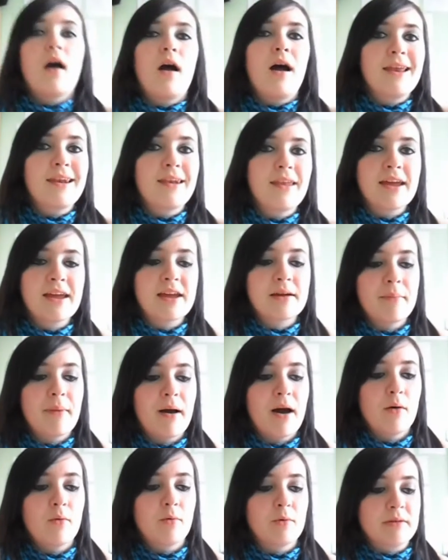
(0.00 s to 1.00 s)
I like
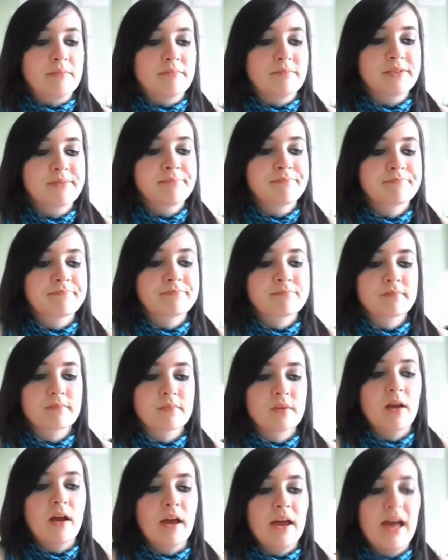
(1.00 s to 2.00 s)
Malwans.
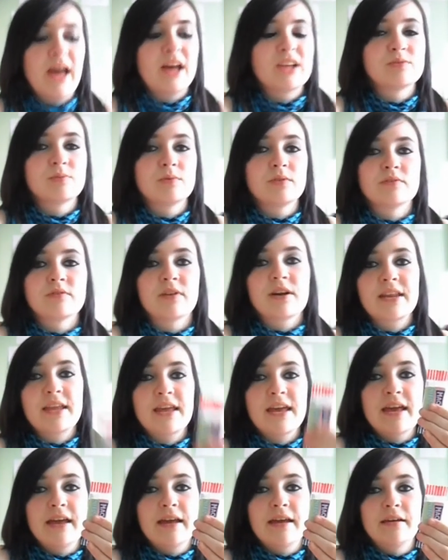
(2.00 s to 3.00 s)
I have one right
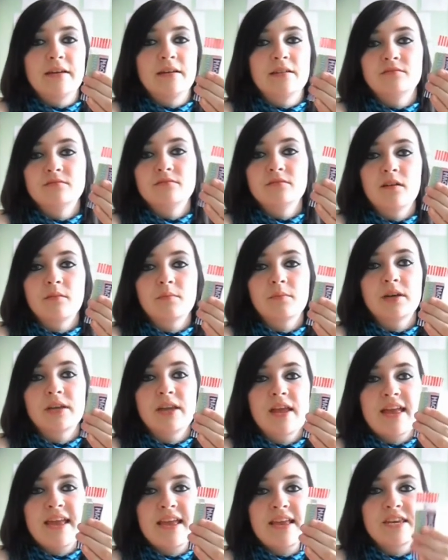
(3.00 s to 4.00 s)
here and I'm
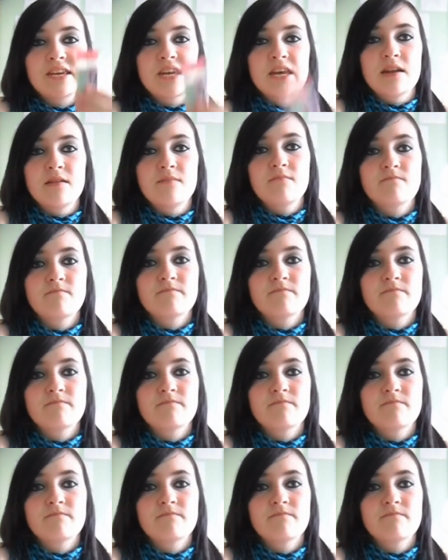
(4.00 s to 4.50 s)
gonna eat it.